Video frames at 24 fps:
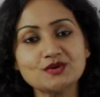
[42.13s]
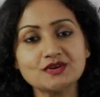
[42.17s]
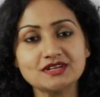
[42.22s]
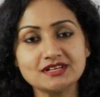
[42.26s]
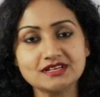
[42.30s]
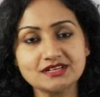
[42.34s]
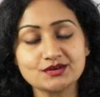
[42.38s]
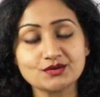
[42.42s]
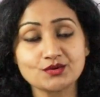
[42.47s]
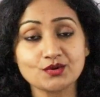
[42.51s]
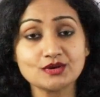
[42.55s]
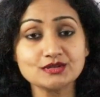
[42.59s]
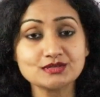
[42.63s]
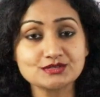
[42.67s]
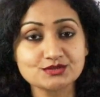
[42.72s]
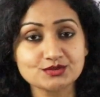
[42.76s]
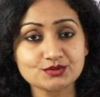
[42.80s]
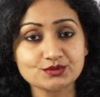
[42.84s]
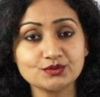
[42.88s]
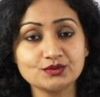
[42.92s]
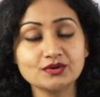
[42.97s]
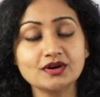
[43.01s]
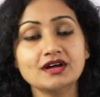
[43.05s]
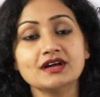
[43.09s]
earlier
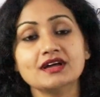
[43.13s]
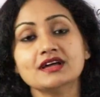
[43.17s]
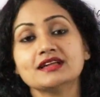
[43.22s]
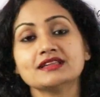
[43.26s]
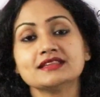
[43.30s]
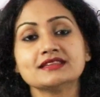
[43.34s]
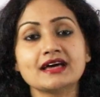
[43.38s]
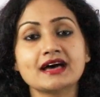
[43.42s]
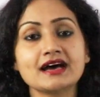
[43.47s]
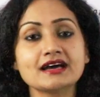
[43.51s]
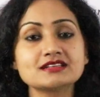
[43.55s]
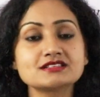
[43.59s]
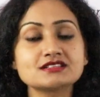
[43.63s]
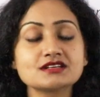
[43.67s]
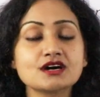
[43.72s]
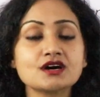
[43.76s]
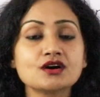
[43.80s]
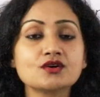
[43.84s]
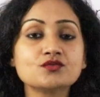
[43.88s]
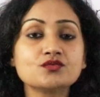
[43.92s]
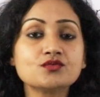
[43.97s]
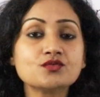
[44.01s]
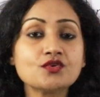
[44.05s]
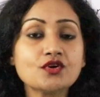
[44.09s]
also that
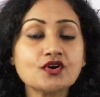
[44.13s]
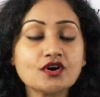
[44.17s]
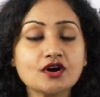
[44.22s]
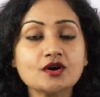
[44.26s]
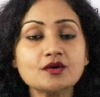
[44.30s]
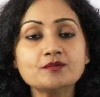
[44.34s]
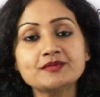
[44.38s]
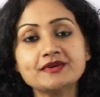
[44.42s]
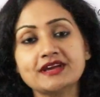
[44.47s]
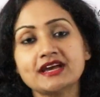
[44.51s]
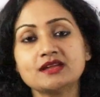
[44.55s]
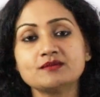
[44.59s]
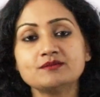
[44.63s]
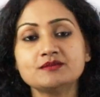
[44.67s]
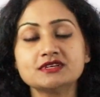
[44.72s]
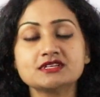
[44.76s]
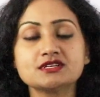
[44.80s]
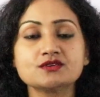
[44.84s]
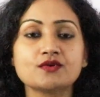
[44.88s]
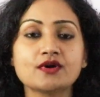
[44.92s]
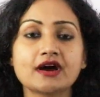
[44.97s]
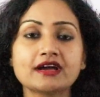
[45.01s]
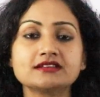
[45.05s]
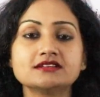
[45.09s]
a verb can be
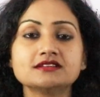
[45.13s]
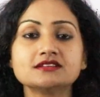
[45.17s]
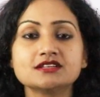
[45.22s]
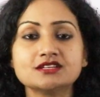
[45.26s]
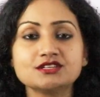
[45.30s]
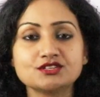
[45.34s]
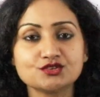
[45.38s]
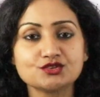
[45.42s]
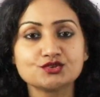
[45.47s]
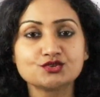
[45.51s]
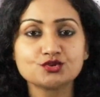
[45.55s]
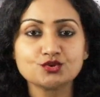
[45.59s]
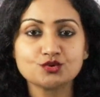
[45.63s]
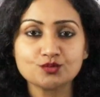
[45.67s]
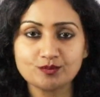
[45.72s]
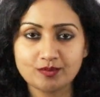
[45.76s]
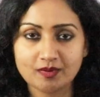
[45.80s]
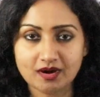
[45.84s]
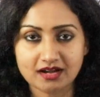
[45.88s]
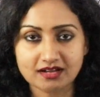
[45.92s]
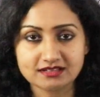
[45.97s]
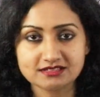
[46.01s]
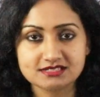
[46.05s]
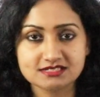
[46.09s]
divided into two
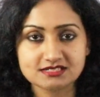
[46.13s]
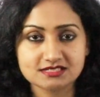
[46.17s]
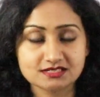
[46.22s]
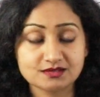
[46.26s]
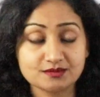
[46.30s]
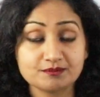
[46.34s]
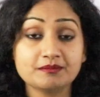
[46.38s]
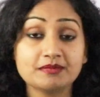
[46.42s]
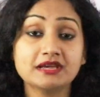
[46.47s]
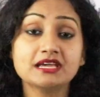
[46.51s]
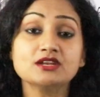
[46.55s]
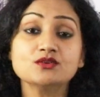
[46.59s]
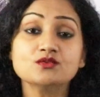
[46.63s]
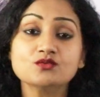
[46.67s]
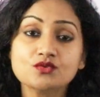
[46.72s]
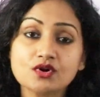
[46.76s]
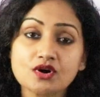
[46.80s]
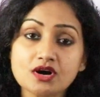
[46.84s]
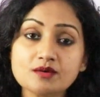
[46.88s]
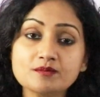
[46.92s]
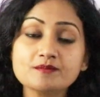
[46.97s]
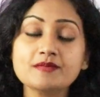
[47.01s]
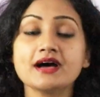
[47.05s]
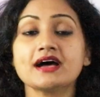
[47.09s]
parts, main
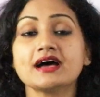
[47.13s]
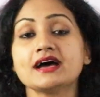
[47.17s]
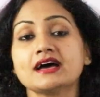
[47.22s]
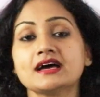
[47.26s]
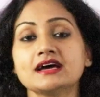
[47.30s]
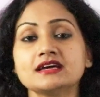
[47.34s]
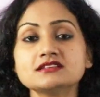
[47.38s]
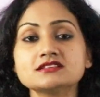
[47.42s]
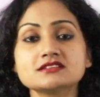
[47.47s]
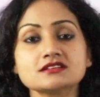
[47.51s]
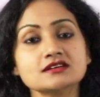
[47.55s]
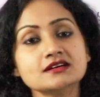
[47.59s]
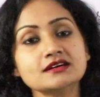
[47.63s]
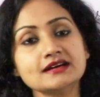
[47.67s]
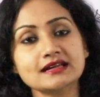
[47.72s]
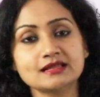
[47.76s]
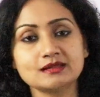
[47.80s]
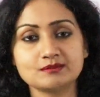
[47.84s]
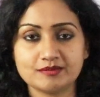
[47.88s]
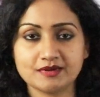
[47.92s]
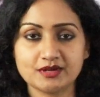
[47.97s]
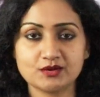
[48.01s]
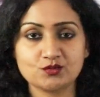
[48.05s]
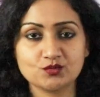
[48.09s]
verb and a
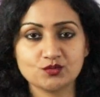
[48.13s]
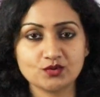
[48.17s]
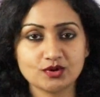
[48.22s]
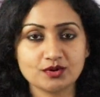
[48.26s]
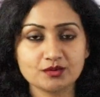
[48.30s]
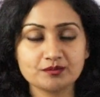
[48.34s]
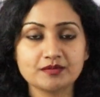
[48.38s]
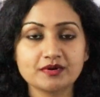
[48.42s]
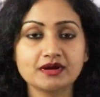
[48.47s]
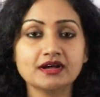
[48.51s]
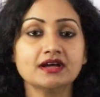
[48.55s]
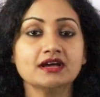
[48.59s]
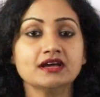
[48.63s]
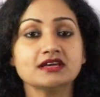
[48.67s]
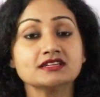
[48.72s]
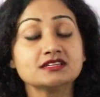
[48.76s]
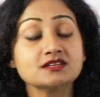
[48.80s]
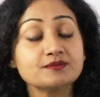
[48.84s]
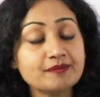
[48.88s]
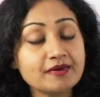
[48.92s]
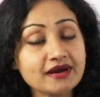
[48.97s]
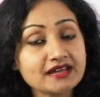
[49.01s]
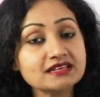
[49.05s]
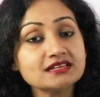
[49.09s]
helping verb,
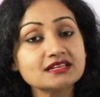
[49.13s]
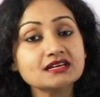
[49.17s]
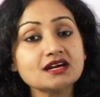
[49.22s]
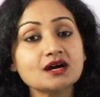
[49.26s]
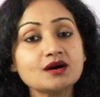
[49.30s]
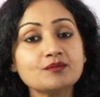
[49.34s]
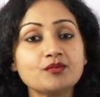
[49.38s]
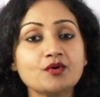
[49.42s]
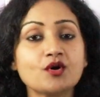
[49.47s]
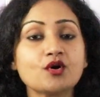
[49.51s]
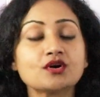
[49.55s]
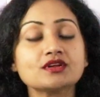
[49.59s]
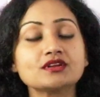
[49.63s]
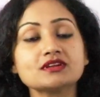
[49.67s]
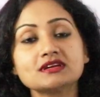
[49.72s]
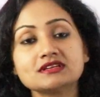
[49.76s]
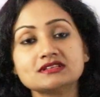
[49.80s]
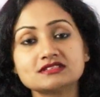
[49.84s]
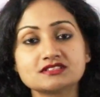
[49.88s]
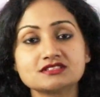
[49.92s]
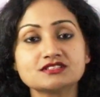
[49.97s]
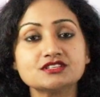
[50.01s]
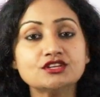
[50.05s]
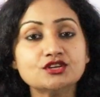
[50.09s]
depending upon
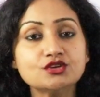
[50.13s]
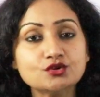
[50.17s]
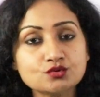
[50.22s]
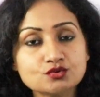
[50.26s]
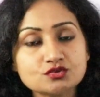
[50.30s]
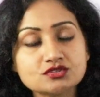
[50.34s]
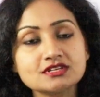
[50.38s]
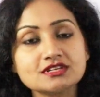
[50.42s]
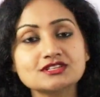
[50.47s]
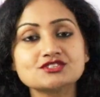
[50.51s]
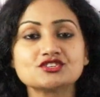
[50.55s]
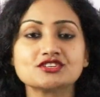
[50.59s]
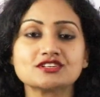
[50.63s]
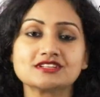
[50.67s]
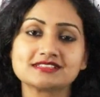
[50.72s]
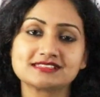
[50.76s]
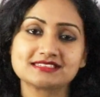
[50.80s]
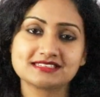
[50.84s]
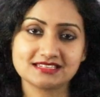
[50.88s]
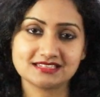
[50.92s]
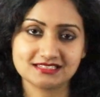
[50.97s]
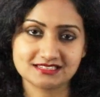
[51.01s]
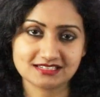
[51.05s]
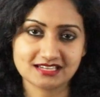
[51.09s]
its usage in a
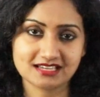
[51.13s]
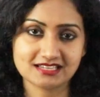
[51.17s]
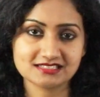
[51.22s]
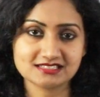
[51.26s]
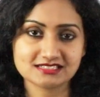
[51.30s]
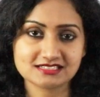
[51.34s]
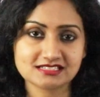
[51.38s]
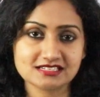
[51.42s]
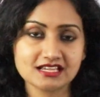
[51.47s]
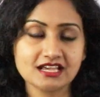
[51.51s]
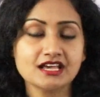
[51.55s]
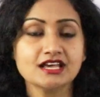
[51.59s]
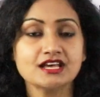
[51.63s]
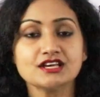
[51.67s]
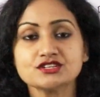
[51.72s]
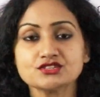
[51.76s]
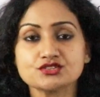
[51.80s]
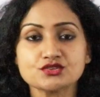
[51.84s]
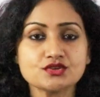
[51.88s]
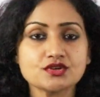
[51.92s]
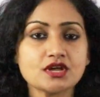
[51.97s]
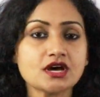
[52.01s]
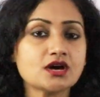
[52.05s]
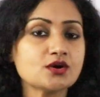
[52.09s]
sentence.
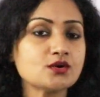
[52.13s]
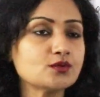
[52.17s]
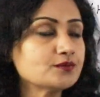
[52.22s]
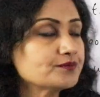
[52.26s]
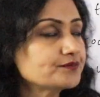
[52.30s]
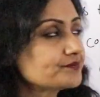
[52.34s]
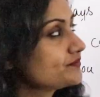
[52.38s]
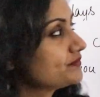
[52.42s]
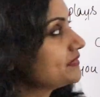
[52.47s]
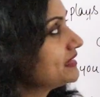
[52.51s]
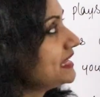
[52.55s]
So now